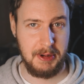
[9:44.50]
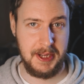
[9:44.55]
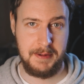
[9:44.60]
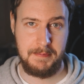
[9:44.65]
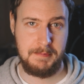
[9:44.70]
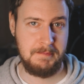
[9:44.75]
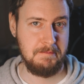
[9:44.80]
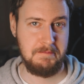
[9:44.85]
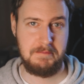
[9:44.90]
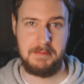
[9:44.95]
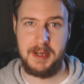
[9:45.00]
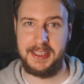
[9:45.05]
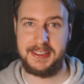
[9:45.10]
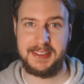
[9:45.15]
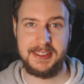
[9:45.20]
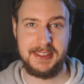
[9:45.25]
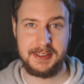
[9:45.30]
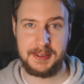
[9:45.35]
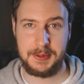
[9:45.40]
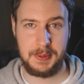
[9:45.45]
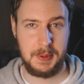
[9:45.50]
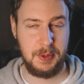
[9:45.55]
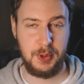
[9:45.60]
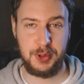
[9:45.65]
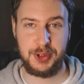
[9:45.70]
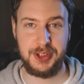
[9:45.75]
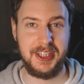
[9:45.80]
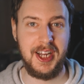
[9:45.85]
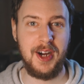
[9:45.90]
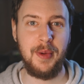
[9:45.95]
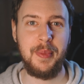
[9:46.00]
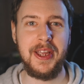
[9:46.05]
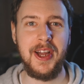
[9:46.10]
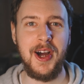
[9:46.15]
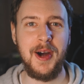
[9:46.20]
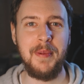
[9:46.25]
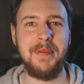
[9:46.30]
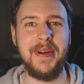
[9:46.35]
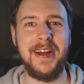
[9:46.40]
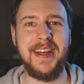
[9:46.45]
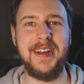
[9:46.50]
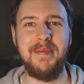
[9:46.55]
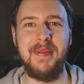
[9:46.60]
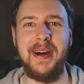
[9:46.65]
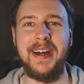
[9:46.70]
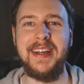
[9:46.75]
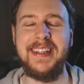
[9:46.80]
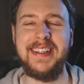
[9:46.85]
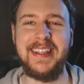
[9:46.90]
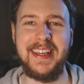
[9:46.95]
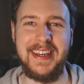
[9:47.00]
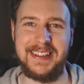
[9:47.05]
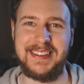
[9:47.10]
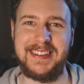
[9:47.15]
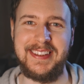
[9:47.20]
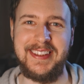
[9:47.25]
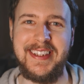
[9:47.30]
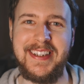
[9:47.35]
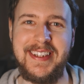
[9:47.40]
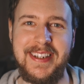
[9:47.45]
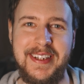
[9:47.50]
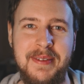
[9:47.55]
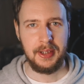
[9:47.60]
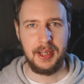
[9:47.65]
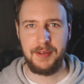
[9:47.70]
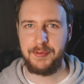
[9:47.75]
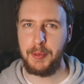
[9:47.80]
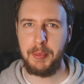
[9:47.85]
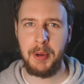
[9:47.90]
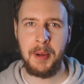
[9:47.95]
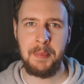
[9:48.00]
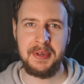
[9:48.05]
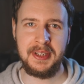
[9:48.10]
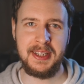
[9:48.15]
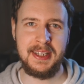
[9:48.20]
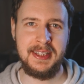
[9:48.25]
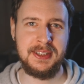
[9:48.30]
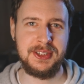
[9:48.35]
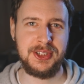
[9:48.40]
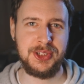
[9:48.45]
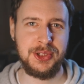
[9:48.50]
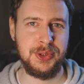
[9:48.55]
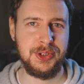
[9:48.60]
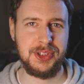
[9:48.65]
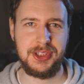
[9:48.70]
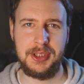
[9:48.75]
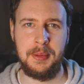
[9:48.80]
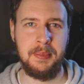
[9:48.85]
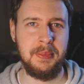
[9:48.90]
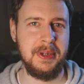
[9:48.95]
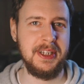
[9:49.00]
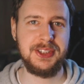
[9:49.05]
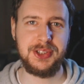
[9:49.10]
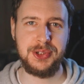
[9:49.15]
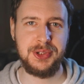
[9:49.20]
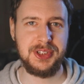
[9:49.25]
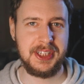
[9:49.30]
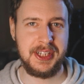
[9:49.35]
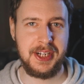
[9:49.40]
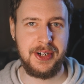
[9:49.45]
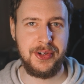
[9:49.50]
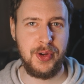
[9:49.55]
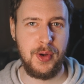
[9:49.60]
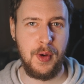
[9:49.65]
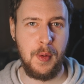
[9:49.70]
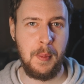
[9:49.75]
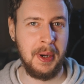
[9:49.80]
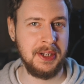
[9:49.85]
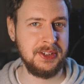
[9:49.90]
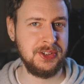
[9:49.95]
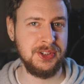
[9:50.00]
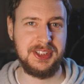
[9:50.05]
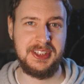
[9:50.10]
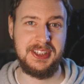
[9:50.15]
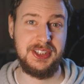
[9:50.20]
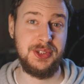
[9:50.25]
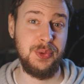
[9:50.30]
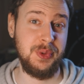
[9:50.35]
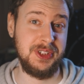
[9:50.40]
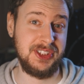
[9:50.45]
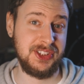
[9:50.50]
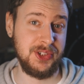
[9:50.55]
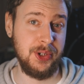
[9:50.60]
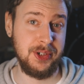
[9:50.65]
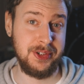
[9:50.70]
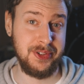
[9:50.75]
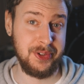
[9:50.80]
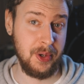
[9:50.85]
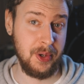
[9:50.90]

and that's it. You should now be up and mining XNA. If you're bumping into some issues here, you might just need to restart your